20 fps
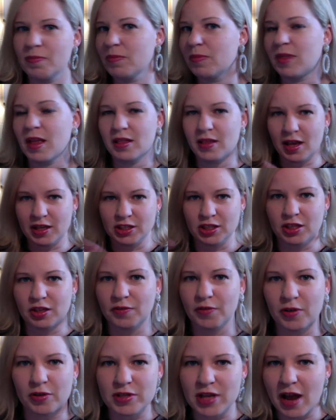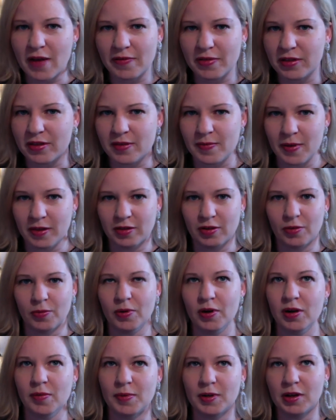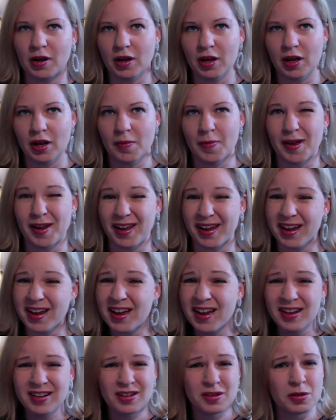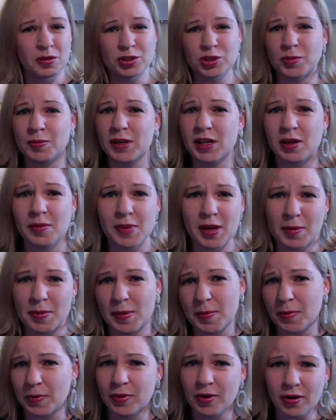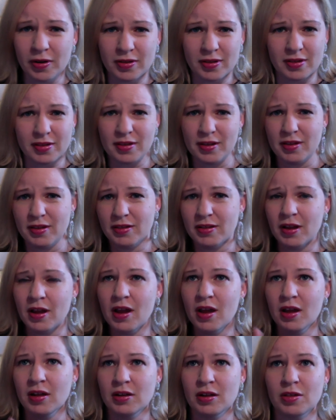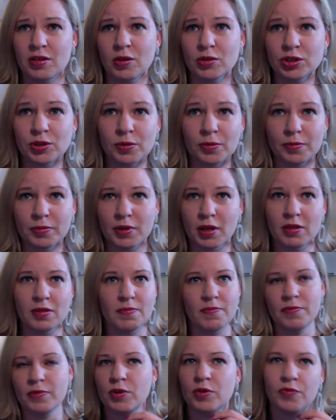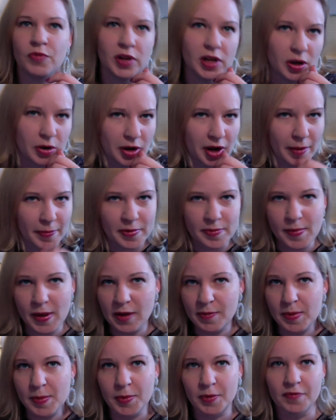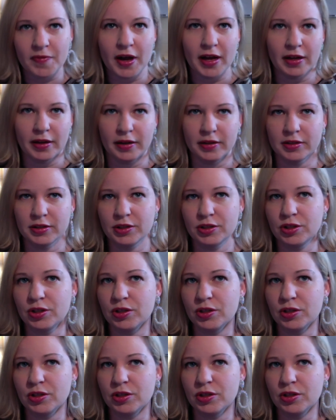That's actually the first half of the semester. We're going to be talking about like, does social media make people narcissists? Do video games make people violent?